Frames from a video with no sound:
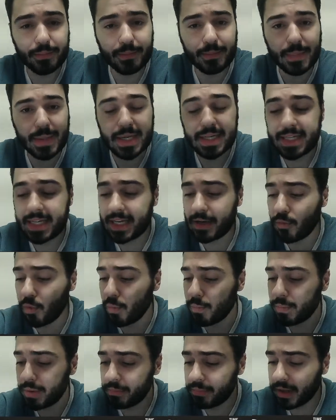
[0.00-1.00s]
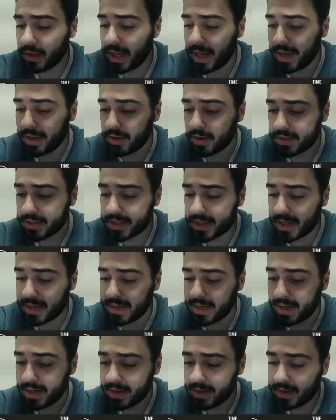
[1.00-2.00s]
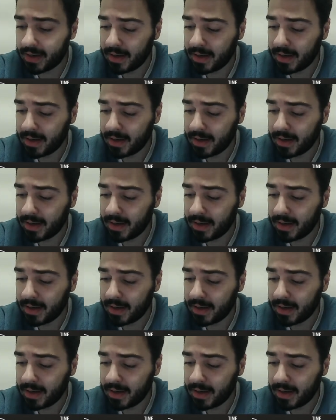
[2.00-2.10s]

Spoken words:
indeed won't be playing on Sunday.